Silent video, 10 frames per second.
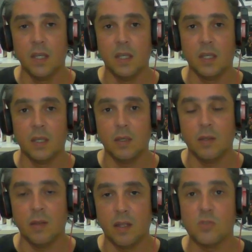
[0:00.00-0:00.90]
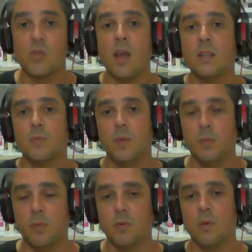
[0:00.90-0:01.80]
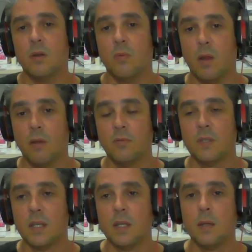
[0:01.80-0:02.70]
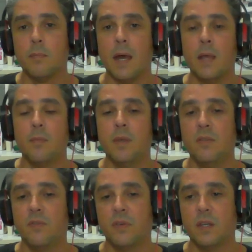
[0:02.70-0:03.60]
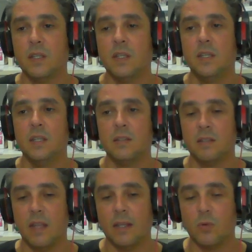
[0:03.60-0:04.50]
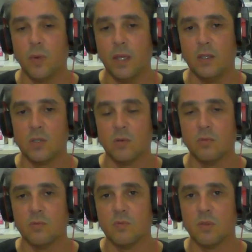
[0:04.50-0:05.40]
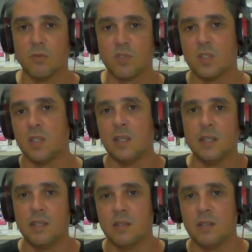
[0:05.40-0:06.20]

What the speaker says: it can attract people around by being funny in that way, so silly,